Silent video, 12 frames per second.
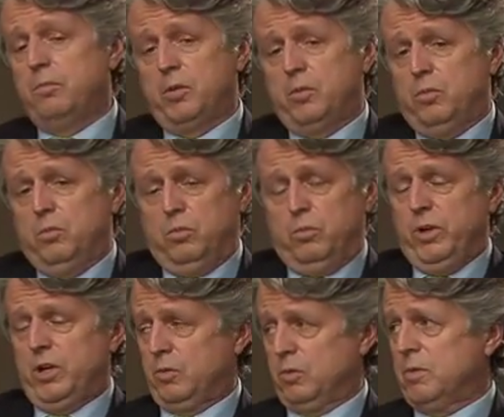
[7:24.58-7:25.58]
But
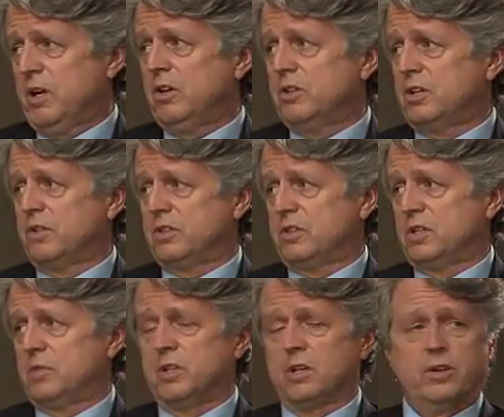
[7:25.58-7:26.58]
we can remind ourselves that
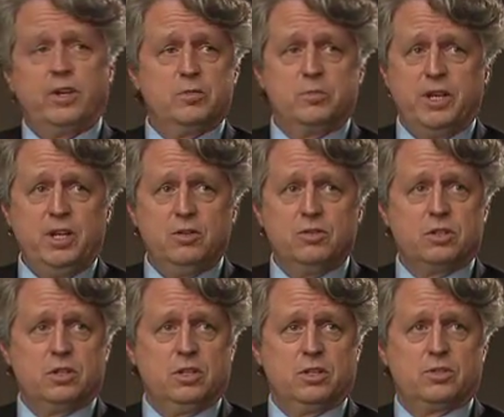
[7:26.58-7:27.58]
some of the greatest
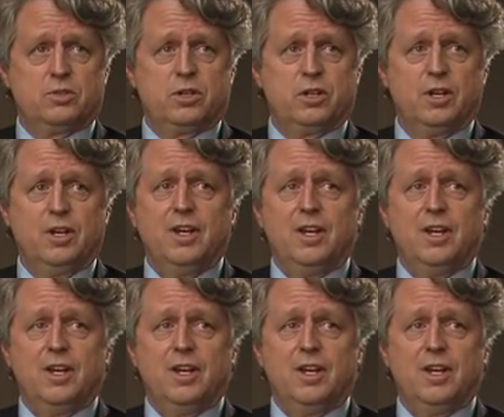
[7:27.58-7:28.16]
painters in history,